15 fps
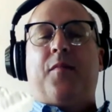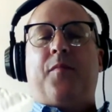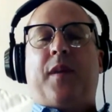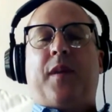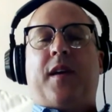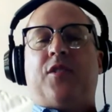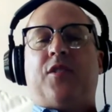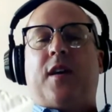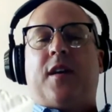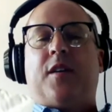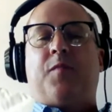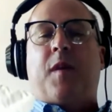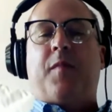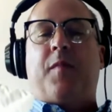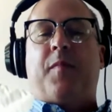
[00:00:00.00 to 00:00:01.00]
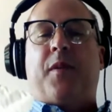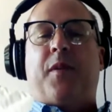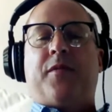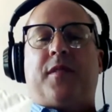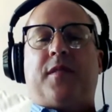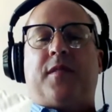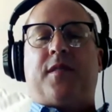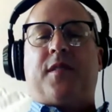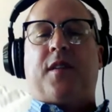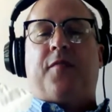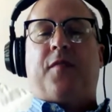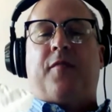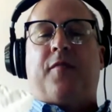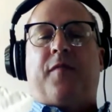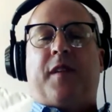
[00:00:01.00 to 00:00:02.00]
because you guys might be posting
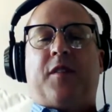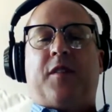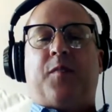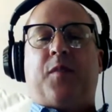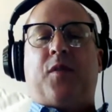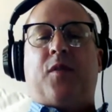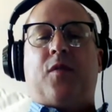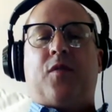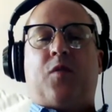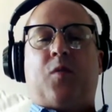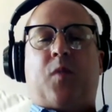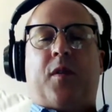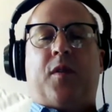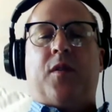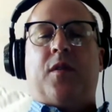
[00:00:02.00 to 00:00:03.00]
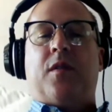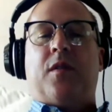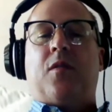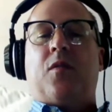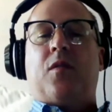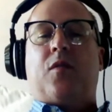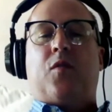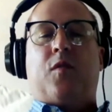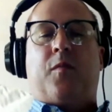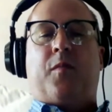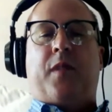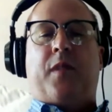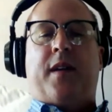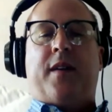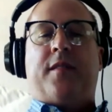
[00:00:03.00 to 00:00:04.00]
stuff on Facebook or Twitter or Google+,
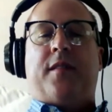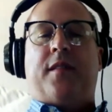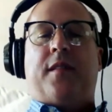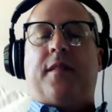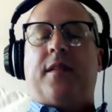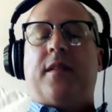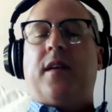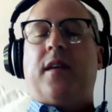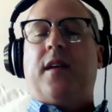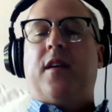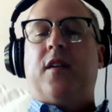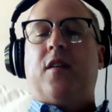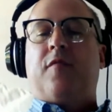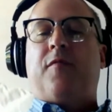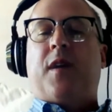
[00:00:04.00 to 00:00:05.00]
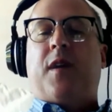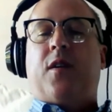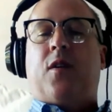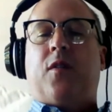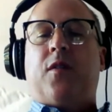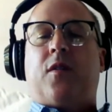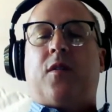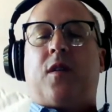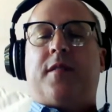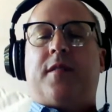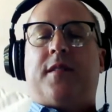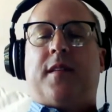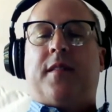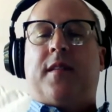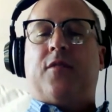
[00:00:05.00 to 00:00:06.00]
and then you can find all your
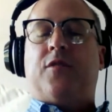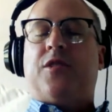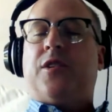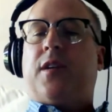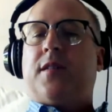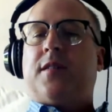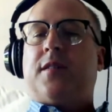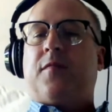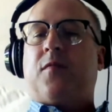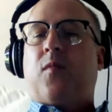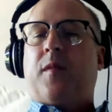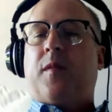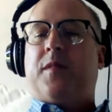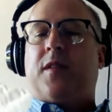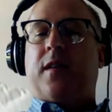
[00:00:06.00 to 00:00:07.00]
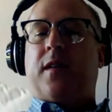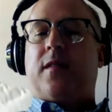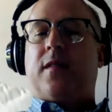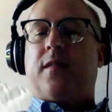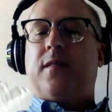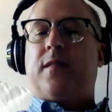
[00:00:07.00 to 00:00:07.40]
content there. Do you guys have a website?